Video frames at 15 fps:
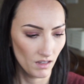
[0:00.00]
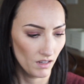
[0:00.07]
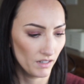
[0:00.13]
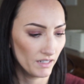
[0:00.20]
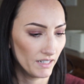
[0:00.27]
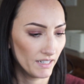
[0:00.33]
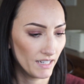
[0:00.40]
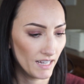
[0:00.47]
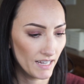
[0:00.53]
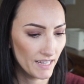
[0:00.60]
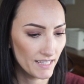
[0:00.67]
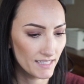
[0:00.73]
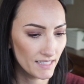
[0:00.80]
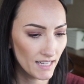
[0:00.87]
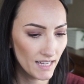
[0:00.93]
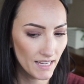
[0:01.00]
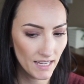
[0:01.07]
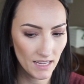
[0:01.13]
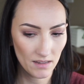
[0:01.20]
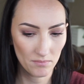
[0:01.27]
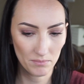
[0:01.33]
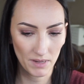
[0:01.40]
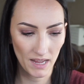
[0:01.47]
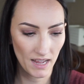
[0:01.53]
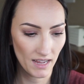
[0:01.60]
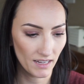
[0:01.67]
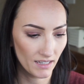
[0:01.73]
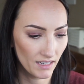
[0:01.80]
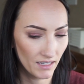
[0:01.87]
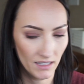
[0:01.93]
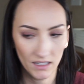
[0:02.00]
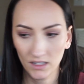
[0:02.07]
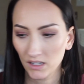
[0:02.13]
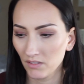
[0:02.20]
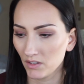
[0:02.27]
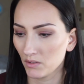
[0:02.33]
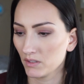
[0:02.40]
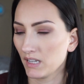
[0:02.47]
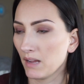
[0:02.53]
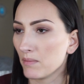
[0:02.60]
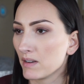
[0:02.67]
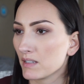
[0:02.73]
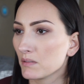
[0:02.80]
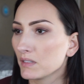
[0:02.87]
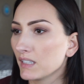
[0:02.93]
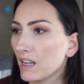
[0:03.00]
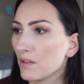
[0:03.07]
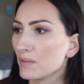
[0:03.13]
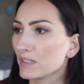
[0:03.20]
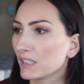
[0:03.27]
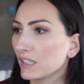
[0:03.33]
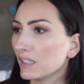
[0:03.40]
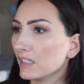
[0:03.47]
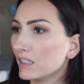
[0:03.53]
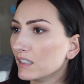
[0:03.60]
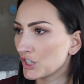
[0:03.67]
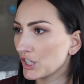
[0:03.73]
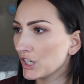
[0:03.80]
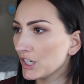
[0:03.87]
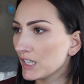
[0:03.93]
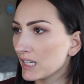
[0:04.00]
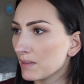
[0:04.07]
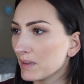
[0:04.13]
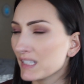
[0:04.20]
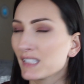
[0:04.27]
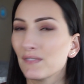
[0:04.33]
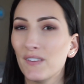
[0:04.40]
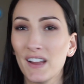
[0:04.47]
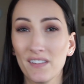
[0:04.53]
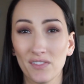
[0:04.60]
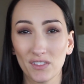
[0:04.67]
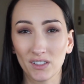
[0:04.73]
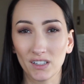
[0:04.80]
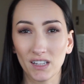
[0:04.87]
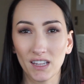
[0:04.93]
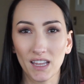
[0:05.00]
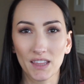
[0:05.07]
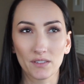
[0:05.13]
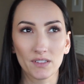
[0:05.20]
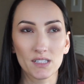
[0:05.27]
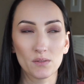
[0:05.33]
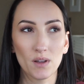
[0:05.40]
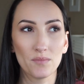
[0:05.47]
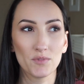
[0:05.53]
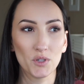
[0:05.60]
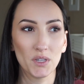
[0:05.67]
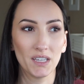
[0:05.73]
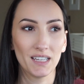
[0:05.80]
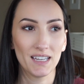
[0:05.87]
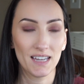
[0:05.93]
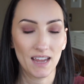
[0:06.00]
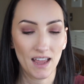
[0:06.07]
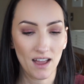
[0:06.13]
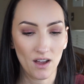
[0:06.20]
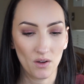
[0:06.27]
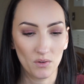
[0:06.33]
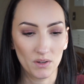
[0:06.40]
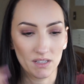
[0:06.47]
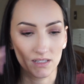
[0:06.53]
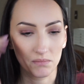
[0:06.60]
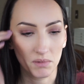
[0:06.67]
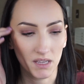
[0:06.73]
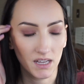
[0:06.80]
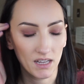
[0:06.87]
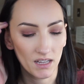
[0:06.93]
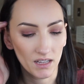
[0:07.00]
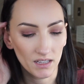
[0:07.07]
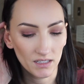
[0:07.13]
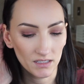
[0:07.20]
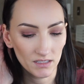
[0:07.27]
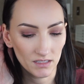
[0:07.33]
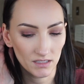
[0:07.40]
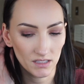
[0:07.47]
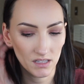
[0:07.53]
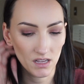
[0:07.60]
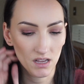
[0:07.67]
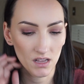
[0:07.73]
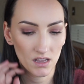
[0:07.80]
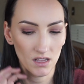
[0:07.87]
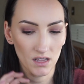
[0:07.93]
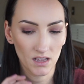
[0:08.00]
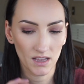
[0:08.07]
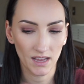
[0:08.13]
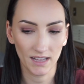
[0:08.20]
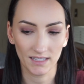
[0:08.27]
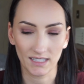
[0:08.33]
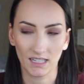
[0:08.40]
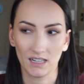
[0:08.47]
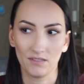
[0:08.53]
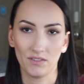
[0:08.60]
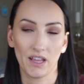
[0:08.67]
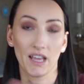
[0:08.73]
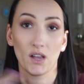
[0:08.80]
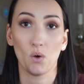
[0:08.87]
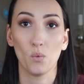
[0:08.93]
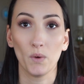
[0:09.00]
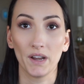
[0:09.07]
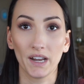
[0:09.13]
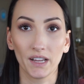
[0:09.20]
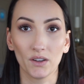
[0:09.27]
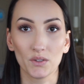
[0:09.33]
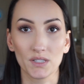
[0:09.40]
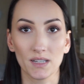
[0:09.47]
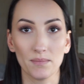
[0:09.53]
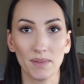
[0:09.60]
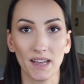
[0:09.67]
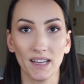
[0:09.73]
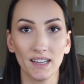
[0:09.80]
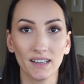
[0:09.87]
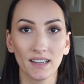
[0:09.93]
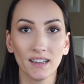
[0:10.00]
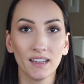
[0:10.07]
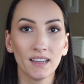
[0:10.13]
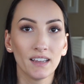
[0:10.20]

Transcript: Alright guys, I am back. I don't even know what time it is. What time is it? It's 5:30, and the reason why I'm doing it now is because instead of like when I go to bed,